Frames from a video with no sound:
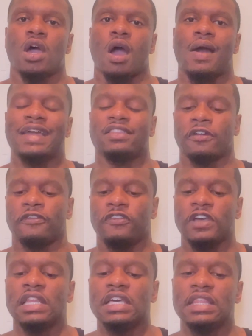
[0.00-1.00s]
All right, the
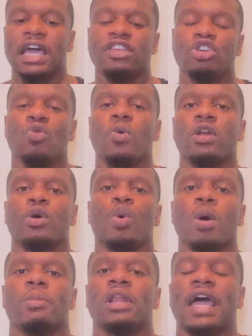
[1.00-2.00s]
feeling that you want a
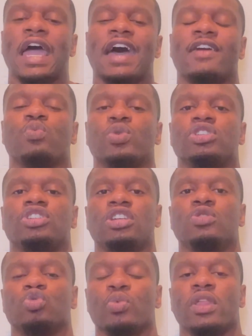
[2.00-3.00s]
woman to have when
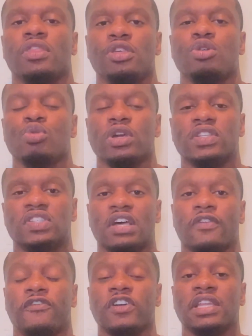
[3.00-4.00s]
she's with you is
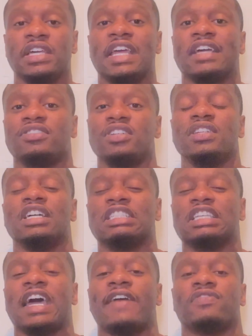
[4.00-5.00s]
the feeling that she
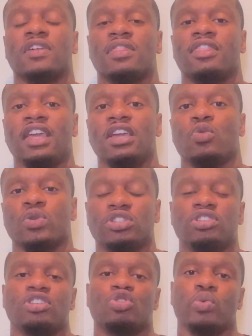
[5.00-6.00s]
doesn't have to think when
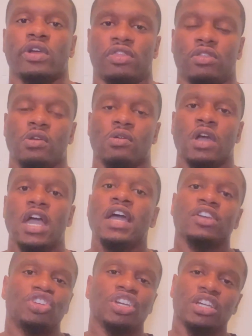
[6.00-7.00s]
she's with you.
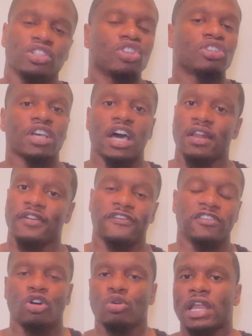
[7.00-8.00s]
She can just kind of
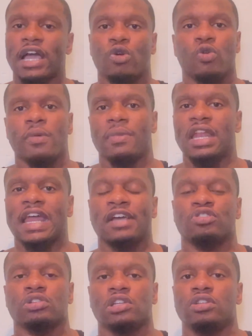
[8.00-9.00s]
flow like women
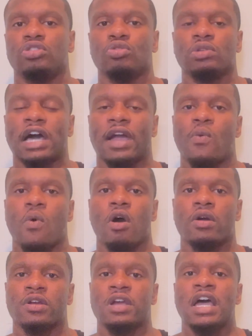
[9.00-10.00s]
naturally do, like
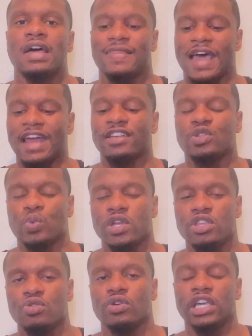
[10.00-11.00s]
water. That is
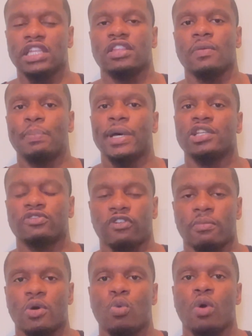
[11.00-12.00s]
when you'll get the best
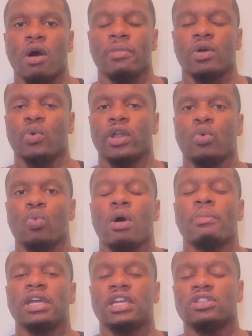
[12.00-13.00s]
from a woman, when a
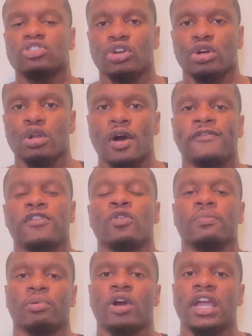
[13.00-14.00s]
woman can turn off her
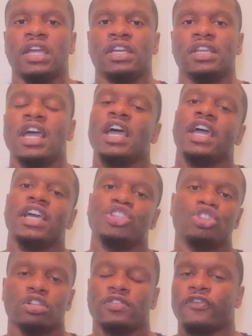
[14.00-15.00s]
brain and
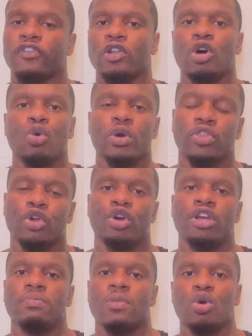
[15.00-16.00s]
just flow with her
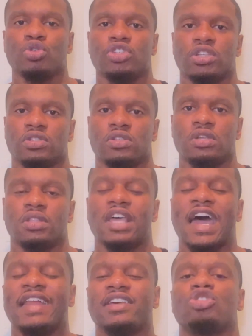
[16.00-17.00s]
emotions.
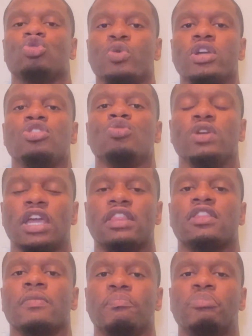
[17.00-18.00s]
That is when you
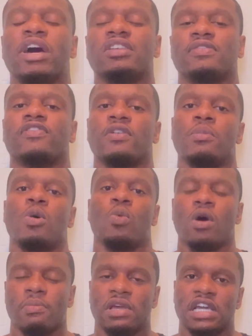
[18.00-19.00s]
get the best from a
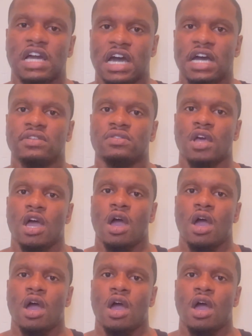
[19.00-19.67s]
woman, guys.